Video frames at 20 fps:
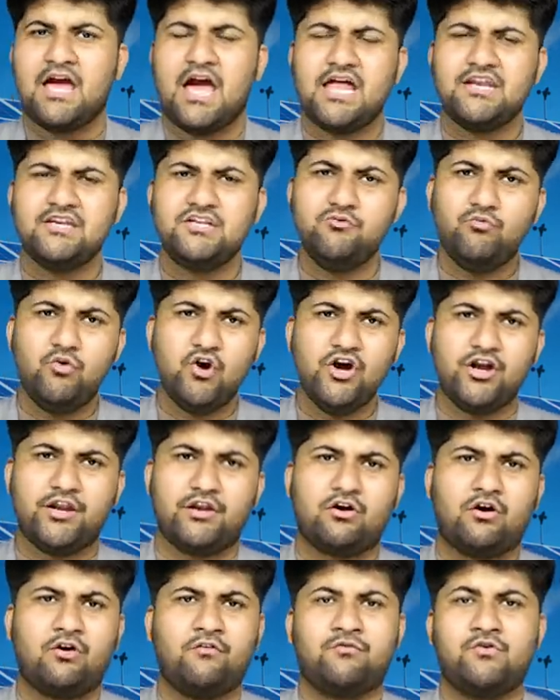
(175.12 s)
and devoid
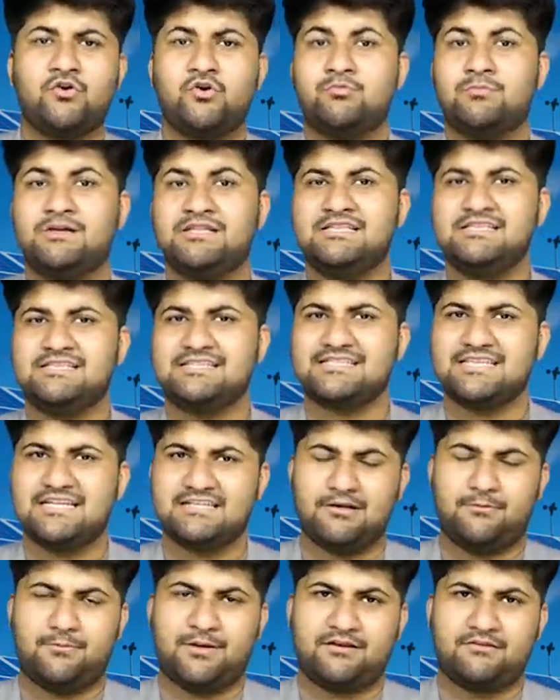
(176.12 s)
of human
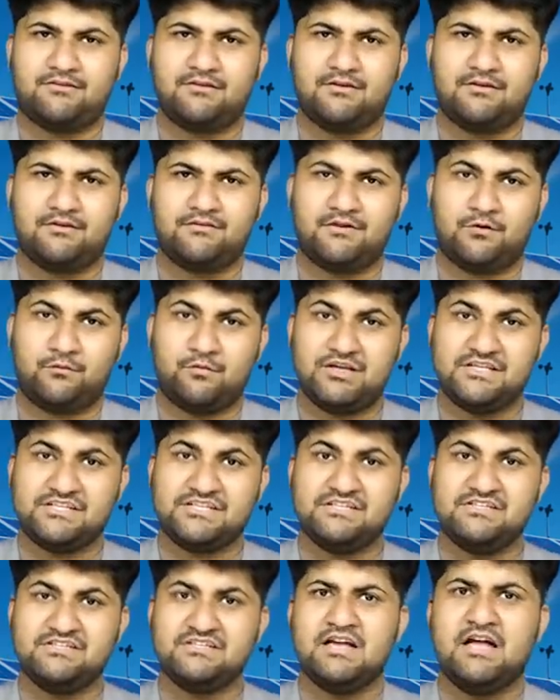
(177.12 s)
settlement. The
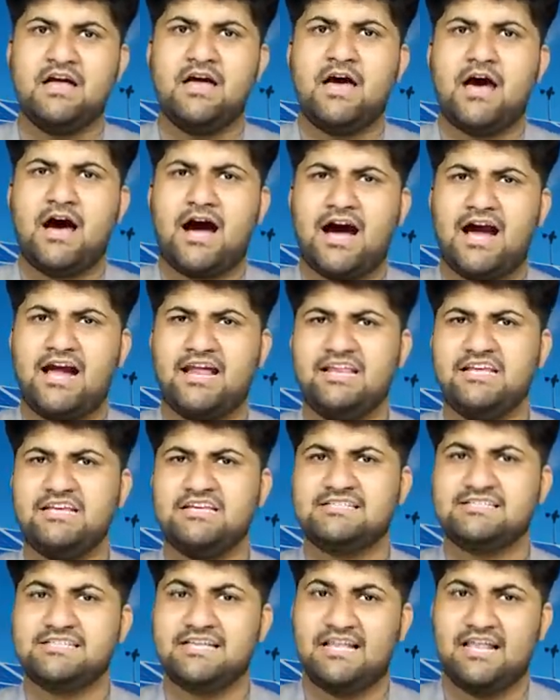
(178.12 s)
region's highly
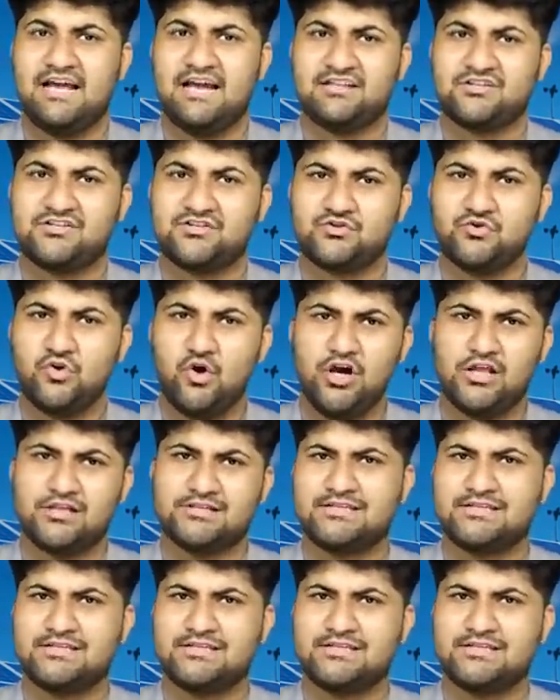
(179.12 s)
saline soil